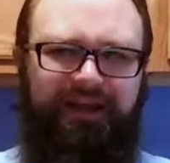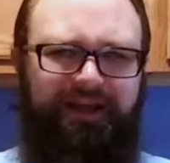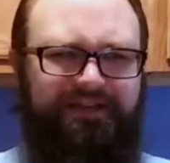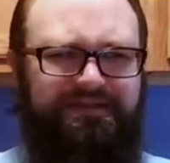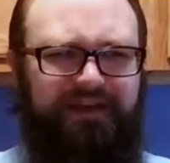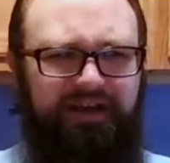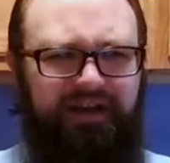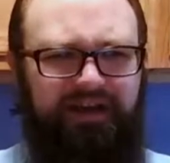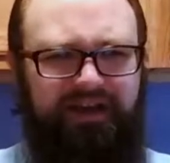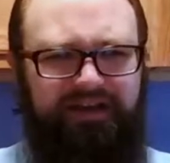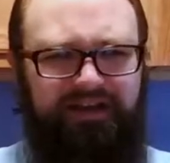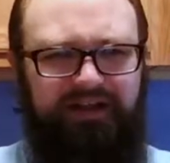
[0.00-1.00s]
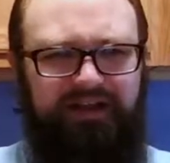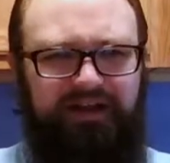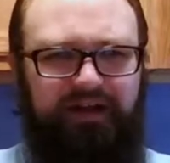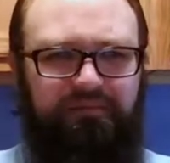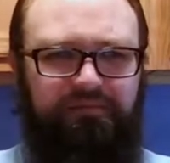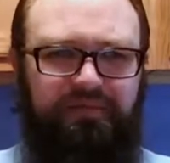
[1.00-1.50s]
It's a neat
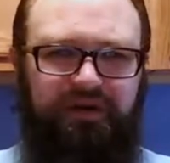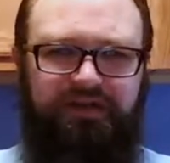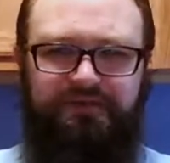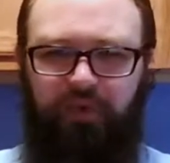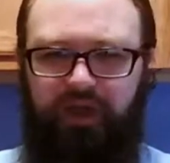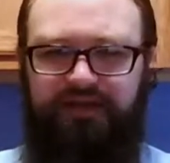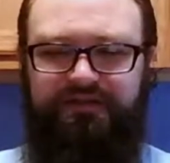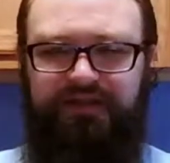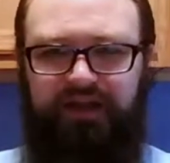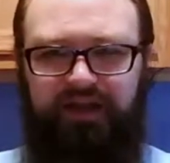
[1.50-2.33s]
idea, but it's wasted